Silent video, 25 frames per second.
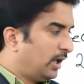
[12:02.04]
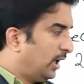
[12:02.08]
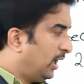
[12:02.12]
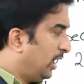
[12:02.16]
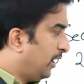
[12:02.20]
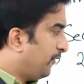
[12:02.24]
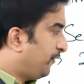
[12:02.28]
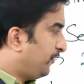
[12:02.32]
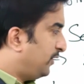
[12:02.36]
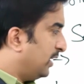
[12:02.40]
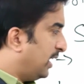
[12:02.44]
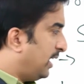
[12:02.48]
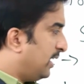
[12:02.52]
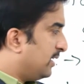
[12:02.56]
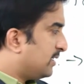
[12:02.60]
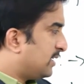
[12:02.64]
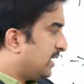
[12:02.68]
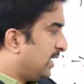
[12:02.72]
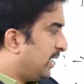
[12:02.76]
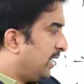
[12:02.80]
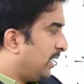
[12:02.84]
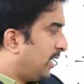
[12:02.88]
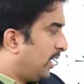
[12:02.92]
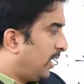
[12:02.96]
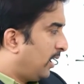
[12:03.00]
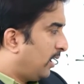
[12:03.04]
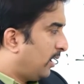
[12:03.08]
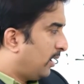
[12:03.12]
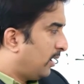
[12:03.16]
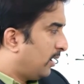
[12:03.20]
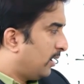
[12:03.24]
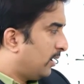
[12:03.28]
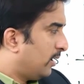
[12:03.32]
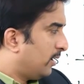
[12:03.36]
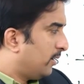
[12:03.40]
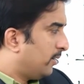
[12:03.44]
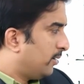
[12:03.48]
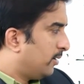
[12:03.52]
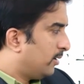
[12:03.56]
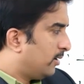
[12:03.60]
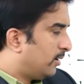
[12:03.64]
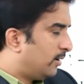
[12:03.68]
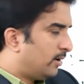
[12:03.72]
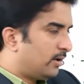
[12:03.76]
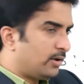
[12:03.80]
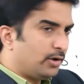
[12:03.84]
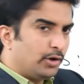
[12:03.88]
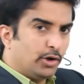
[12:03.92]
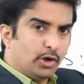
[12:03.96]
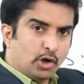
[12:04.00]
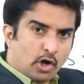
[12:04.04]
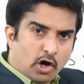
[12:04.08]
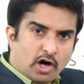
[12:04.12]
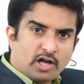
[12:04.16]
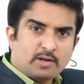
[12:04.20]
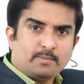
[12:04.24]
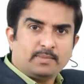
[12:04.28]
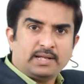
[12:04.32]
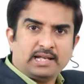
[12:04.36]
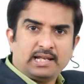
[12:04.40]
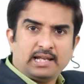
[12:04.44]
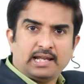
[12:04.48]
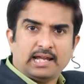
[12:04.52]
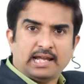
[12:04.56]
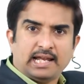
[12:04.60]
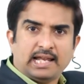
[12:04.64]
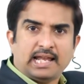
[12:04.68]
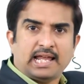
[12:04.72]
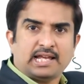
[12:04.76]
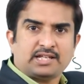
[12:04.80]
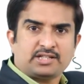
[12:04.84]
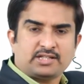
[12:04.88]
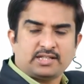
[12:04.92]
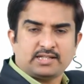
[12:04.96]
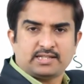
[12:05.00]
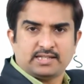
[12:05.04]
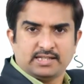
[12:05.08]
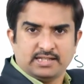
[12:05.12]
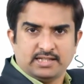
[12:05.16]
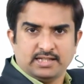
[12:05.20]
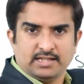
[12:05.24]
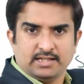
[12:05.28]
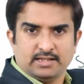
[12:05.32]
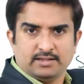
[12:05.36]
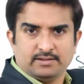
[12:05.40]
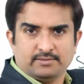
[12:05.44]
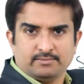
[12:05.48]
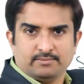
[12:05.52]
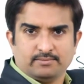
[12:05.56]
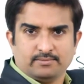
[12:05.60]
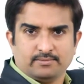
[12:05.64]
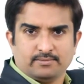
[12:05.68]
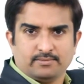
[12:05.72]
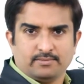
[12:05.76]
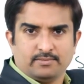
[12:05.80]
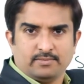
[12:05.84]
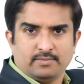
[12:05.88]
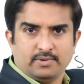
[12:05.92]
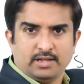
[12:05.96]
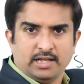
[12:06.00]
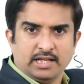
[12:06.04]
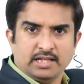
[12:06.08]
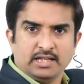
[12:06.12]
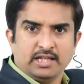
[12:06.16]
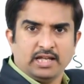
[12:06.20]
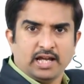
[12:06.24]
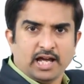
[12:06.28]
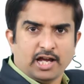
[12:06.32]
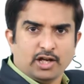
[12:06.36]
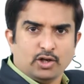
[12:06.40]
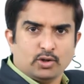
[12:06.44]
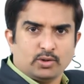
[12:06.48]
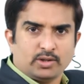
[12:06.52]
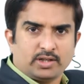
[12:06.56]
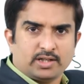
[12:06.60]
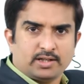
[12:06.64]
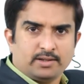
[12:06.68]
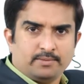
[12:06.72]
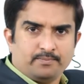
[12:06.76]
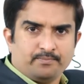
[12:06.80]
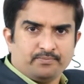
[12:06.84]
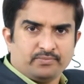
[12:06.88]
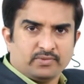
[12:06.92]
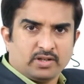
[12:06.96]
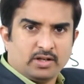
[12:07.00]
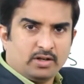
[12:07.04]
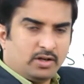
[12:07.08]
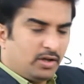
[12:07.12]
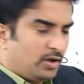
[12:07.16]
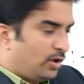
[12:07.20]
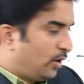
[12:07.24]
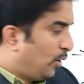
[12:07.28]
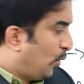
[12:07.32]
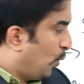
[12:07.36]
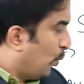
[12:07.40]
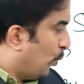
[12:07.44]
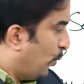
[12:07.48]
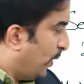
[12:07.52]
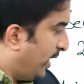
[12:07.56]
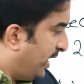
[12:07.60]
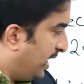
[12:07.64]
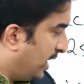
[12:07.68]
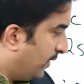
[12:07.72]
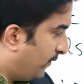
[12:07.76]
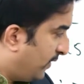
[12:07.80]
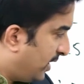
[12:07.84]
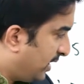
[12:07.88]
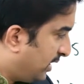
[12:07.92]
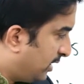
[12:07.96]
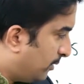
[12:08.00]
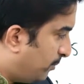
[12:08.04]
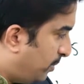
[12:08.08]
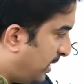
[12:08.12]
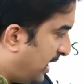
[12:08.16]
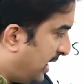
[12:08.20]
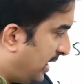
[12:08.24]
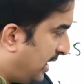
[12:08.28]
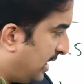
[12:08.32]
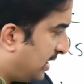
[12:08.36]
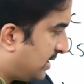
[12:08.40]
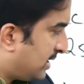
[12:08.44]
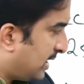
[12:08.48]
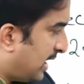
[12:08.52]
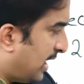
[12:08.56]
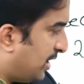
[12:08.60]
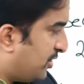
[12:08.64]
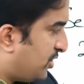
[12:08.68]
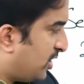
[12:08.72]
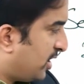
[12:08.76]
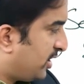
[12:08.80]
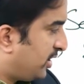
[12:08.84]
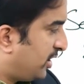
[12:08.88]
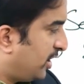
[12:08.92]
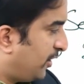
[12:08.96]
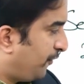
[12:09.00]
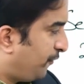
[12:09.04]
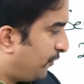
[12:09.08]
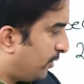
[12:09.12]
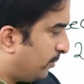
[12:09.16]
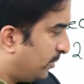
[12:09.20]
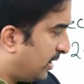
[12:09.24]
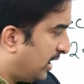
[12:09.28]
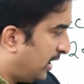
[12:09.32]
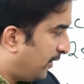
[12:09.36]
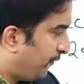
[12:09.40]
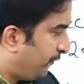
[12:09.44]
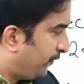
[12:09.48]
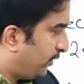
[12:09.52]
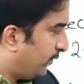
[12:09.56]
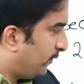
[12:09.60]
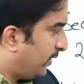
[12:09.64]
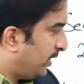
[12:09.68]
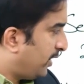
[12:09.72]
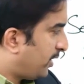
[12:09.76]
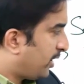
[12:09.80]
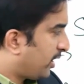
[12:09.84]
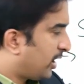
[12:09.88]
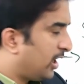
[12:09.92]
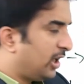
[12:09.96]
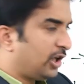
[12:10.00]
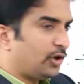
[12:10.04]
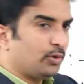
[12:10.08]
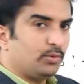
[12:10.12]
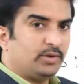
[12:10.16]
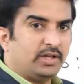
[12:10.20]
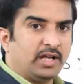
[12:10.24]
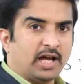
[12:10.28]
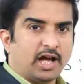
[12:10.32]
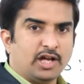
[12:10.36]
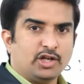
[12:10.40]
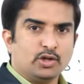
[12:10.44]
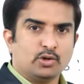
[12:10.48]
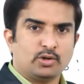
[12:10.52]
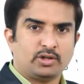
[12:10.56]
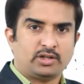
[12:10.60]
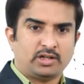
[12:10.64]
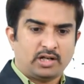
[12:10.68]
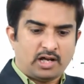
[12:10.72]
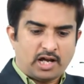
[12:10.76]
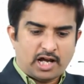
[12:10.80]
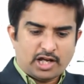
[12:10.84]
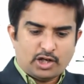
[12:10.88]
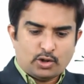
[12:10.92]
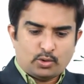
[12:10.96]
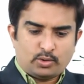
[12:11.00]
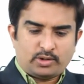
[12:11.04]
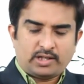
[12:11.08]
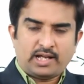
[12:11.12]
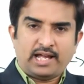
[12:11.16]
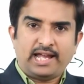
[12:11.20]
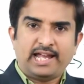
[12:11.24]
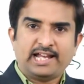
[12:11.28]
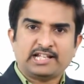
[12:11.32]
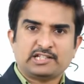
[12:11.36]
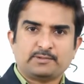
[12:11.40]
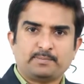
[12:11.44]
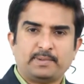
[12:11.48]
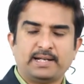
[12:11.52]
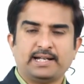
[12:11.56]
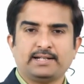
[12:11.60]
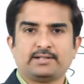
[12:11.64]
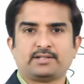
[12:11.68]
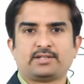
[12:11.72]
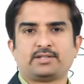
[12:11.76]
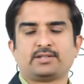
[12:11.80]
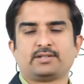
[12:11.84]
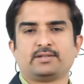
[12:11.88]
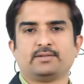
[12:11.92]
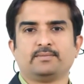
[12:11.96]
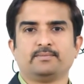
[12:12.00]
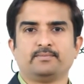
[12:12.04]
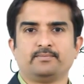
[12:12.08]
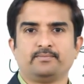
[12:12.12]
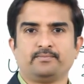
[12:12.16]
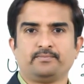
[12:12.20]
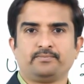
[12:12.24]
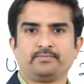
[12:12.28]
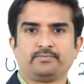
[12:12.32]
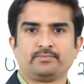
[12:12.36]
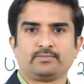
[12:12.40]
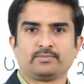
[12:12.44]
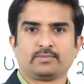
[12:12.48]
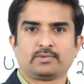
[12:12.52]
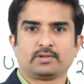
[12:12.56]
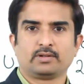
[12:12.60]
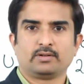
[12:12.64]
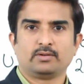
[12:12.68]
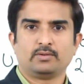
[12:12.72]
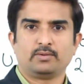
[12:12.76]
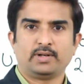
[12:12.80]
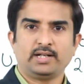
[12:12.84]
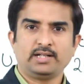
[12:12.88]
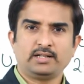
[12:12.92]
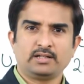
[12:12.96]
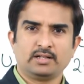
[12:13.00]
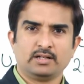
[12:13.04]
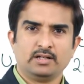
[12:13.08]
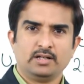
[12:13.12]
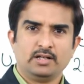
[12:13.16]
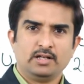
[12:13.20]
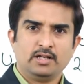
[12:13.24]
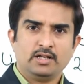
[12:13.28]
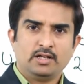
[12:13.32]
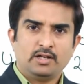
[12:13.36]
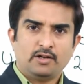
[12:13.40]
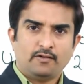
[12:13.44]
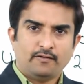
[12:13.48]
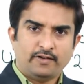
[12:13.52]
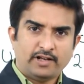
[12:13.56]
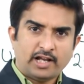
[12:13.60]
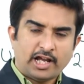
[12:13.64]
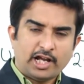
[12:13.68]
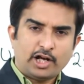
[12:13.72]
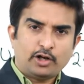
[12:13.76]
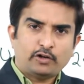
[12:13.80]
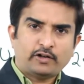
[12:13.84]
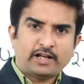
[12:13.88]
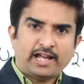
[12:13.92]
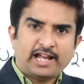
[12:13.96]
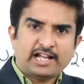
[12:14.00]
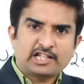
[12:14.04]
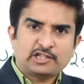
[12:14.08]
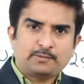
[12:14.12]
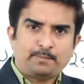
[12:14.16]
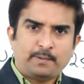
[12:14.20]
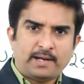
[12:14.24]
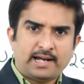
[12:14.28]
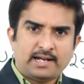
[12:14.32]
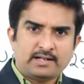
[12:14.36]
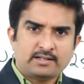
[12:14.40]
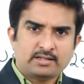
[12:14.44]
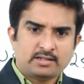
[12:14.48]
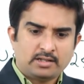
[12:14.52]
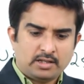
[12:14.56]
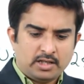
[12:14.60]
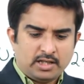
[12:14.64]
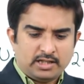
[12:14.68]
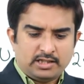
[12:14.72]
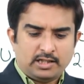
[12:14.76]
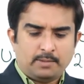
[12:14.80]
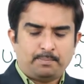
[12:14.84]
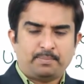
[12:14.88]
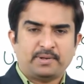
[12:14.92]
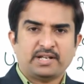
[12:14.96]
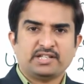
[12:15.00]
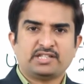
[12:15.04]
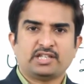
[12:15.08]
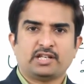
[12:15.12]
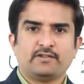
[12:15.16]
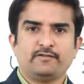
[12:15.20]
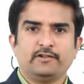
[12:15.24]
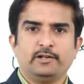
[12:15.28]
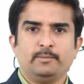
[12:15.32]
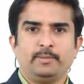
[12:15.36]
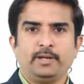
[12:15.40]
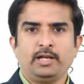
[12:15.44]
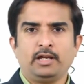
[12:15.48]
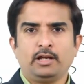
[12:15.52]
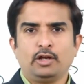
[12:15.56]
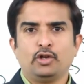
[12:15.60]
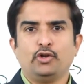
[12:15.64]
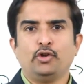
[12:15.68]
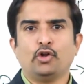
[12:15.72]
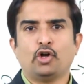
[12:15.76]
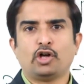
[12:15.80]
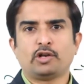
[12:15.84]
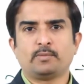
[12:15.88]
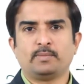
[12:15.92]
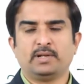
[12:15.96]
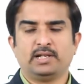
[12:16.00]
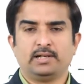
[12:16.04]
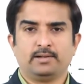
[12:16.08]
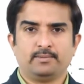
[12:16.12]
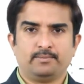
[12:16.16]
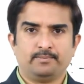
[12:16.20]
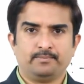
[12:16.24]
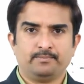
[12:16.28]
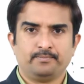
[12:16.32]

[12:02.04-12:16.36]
If there is a normal elasticity in the aorta, whenever the blood is ejected from the left ventricle to the aorta, aorta expands, right? When aorta expands, the pressure will be normal.